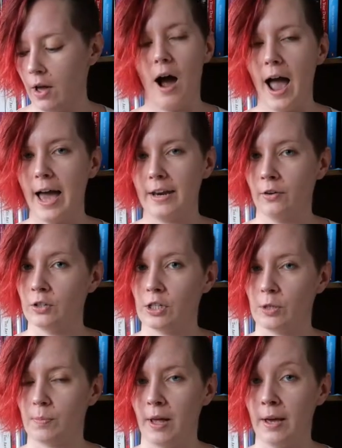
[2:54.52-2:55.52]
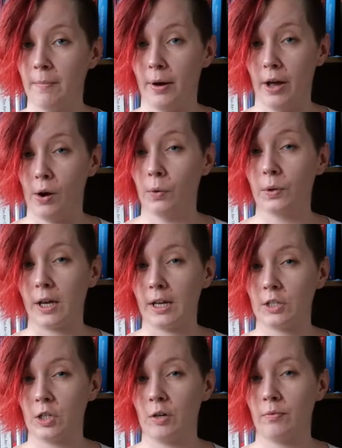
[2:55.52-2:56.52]
I had it on display in my old
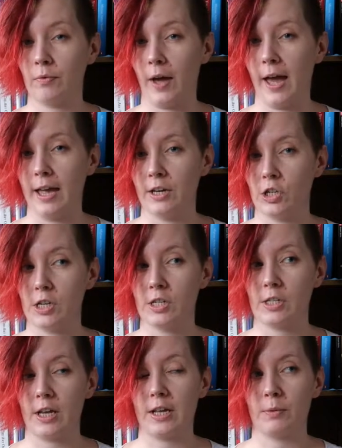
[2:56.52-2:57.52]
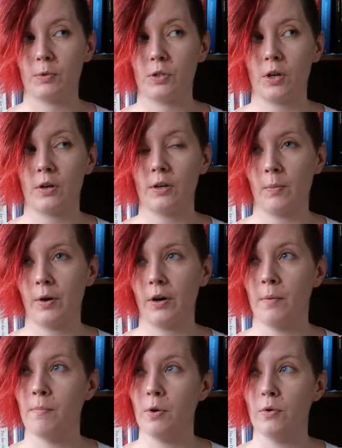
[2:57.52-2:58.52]
kitchen for ages. It was only when
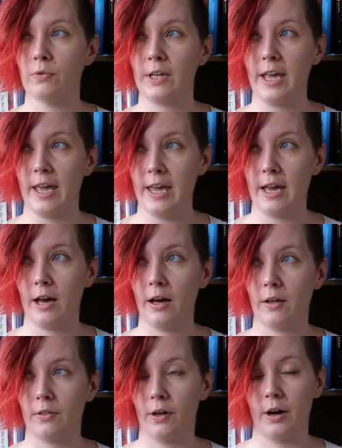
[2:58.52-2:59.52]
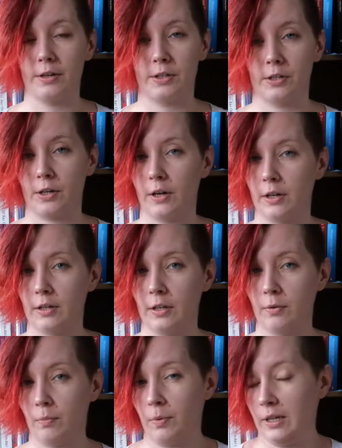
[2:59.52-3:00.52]
I moved here that I decided
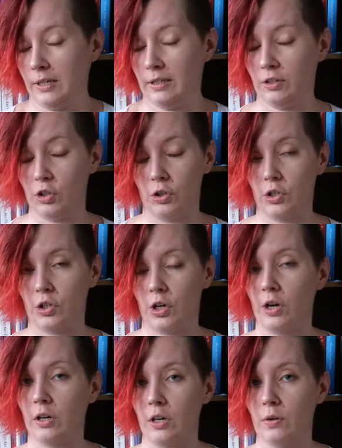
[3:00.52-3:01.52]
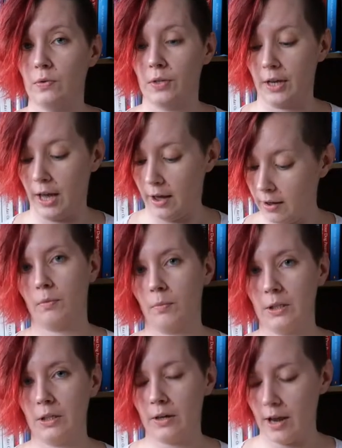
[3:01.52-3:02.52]
that we should start using it.
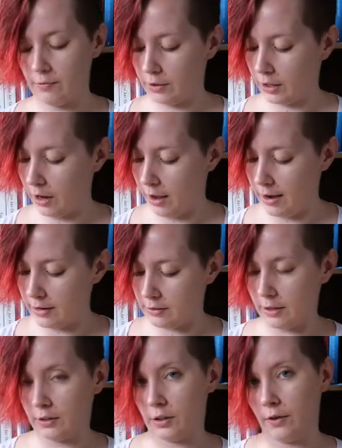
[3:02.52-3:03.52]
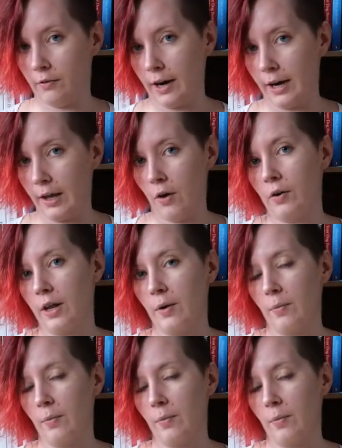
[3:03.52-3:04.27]
We don't ever cut anything directly on